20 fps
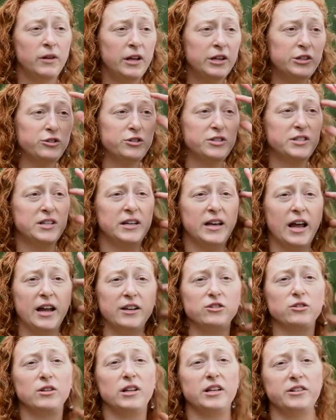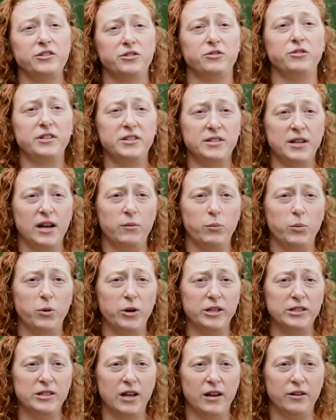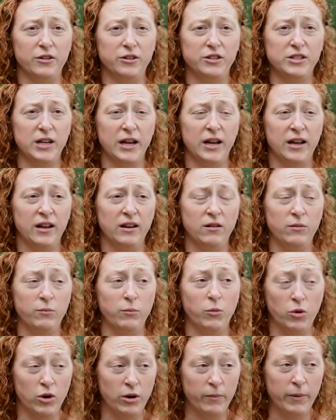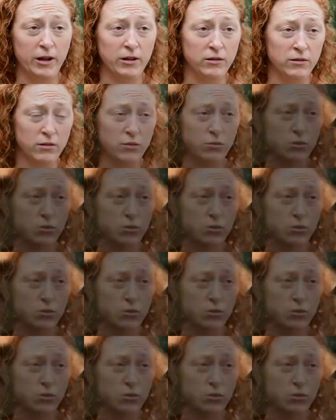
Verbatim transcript: interesting natural history standpoint to understand more about